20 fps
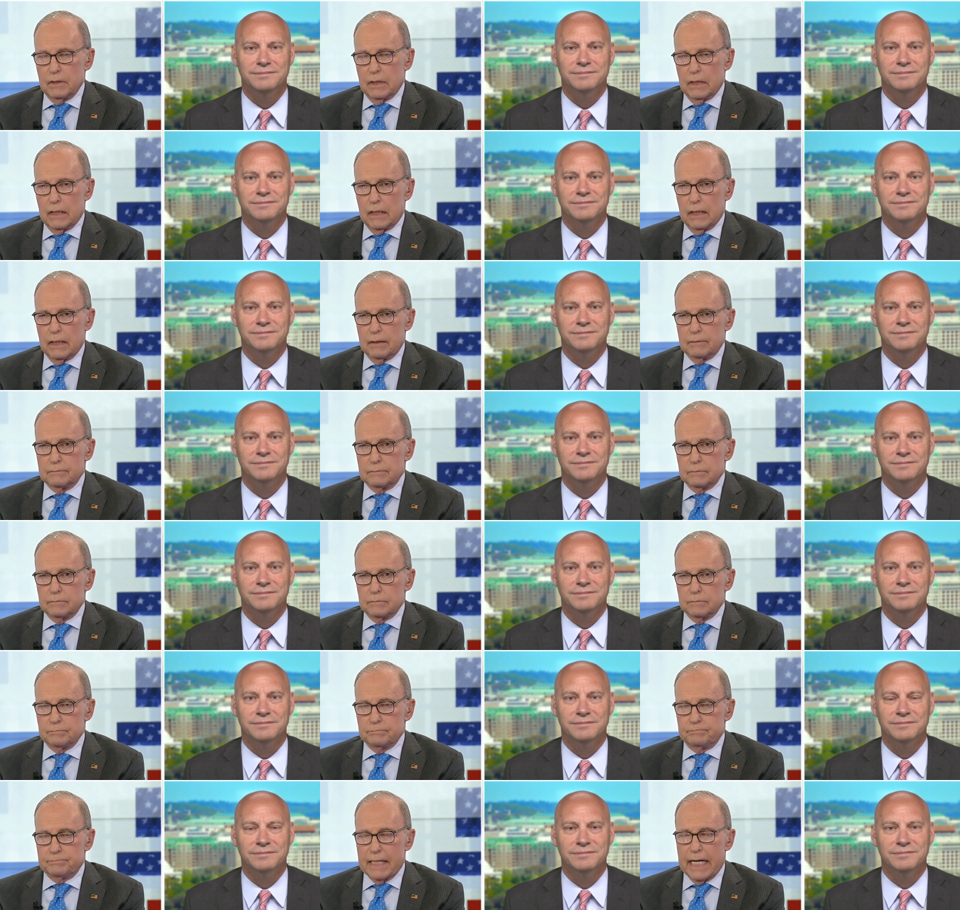Speaker 1: um,
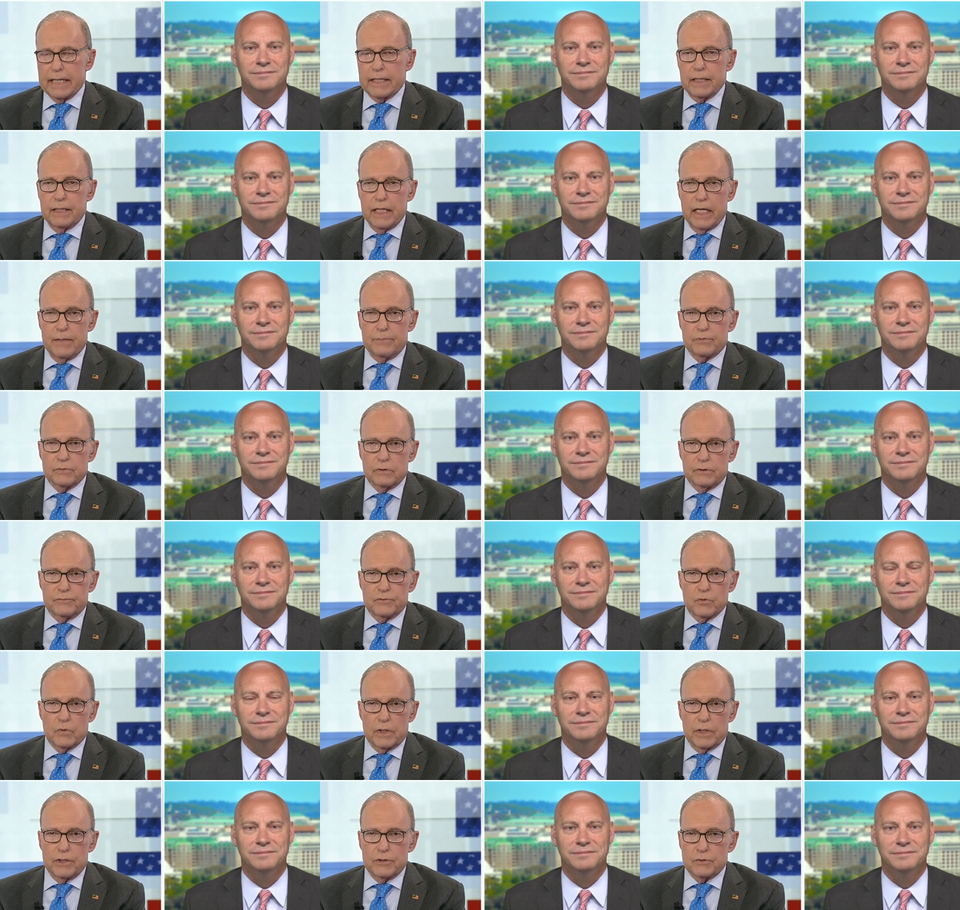back in April of
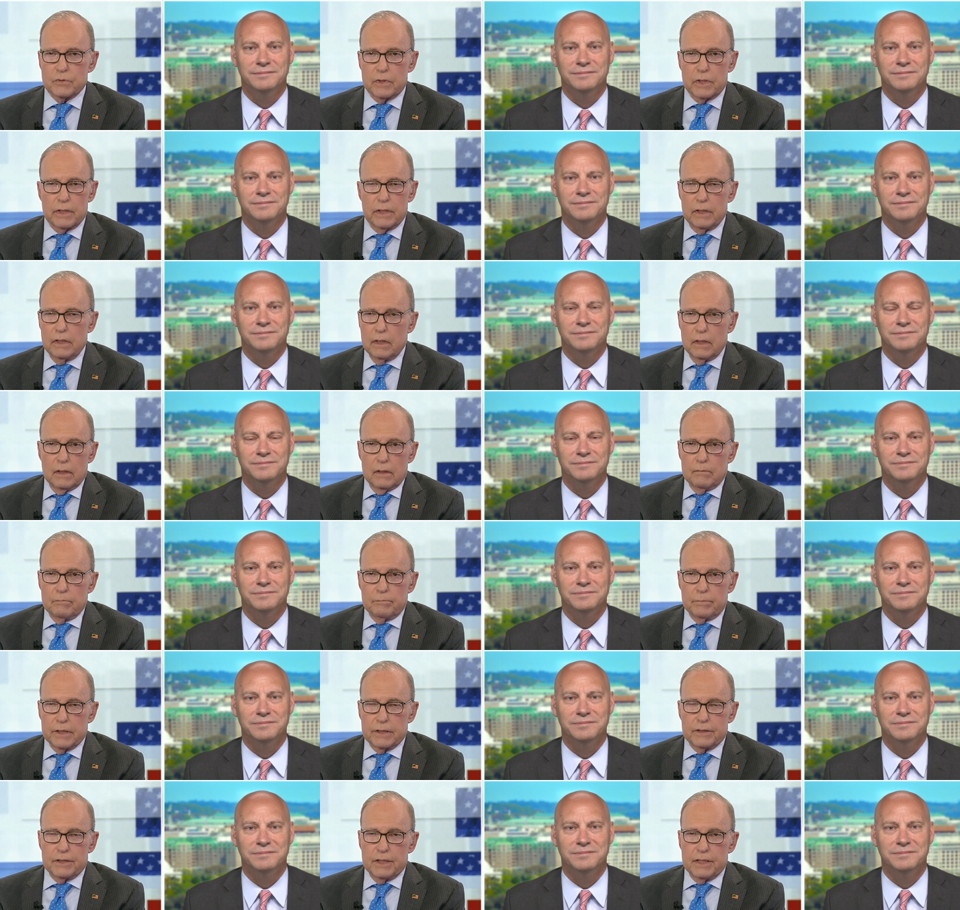2020.
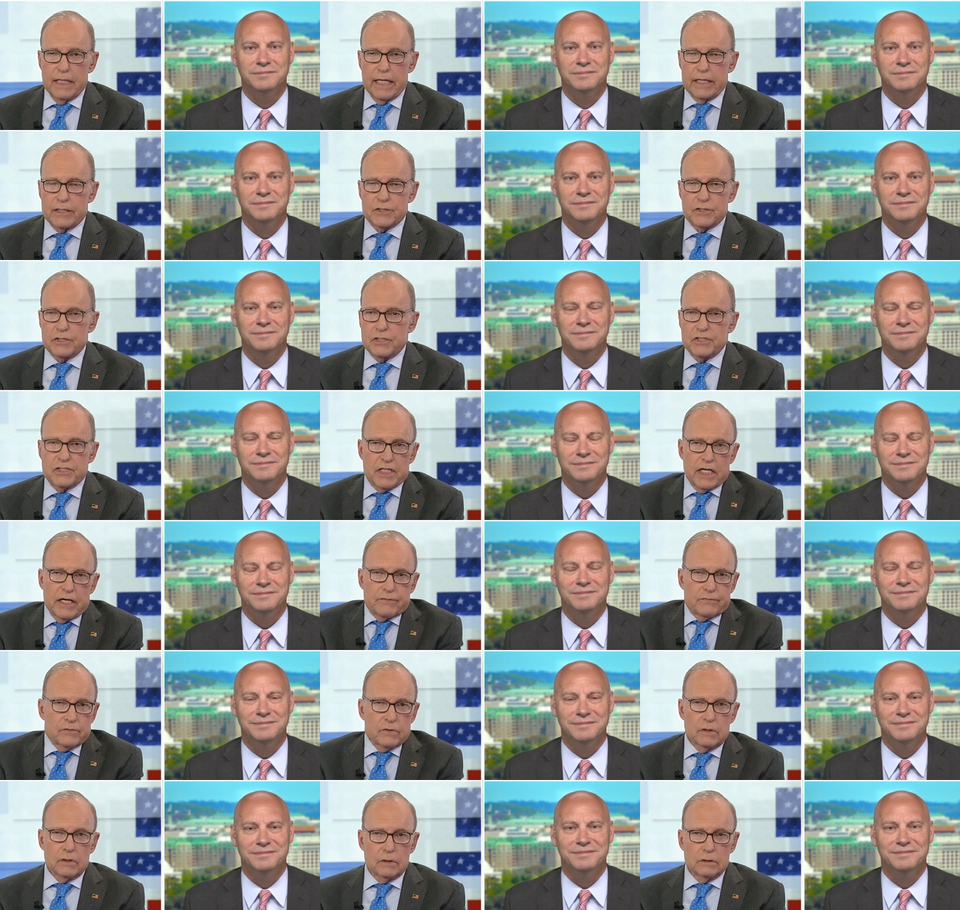But the next
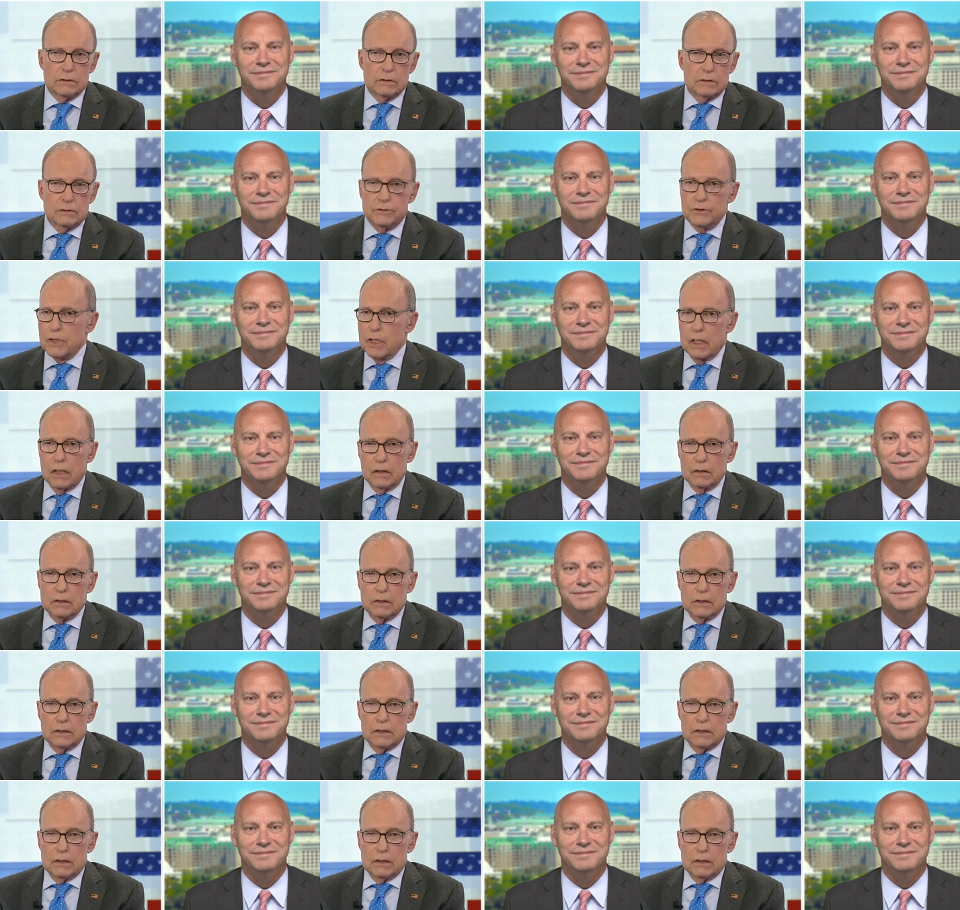several, no.